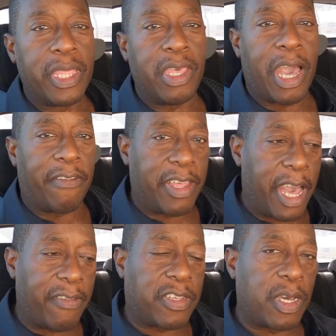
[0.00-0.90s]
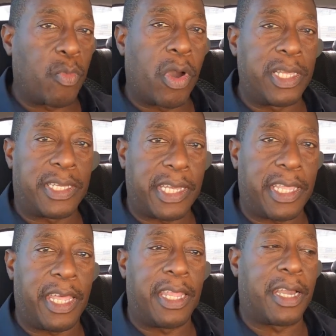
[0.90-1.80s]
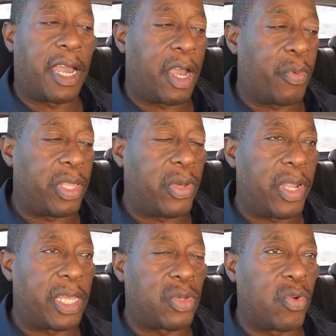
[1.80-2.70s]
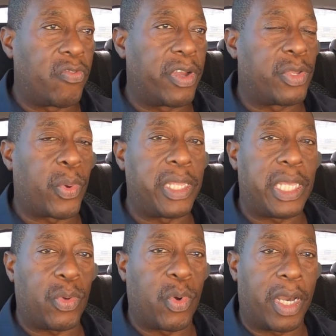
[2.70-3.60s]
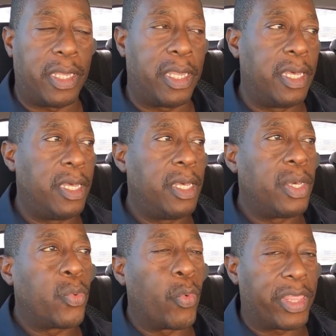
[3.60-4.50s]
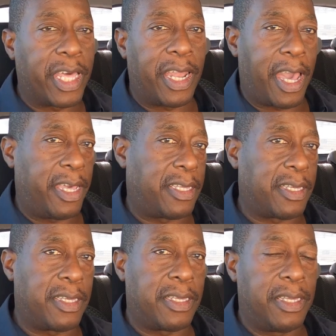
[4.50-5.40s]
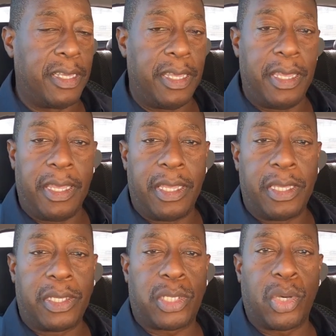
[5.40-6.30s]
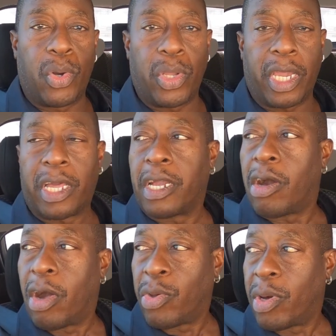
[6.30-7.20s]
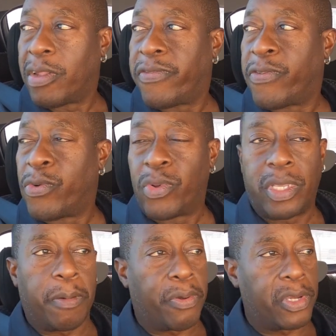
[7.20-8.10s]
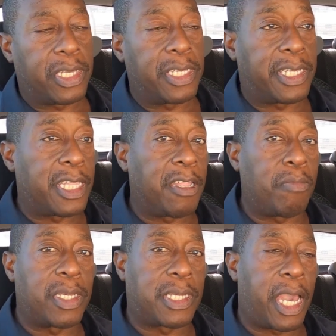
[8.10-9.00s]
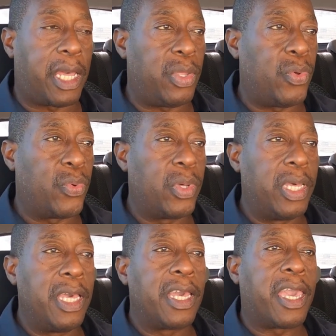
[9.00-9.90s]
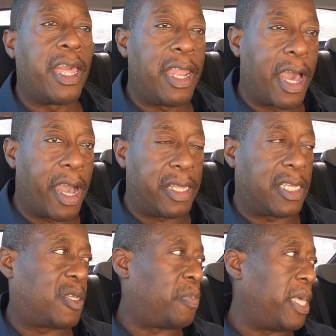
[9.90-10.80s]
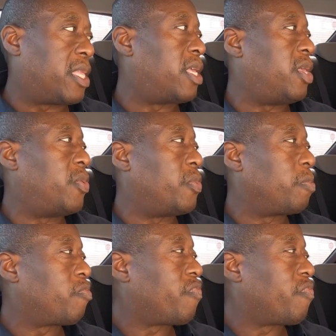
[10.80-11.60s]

You have to have someone sit in the car with you that's over 21 with a license. So they're gonna call you on the phone. The person sitting beside you cannot speak to you.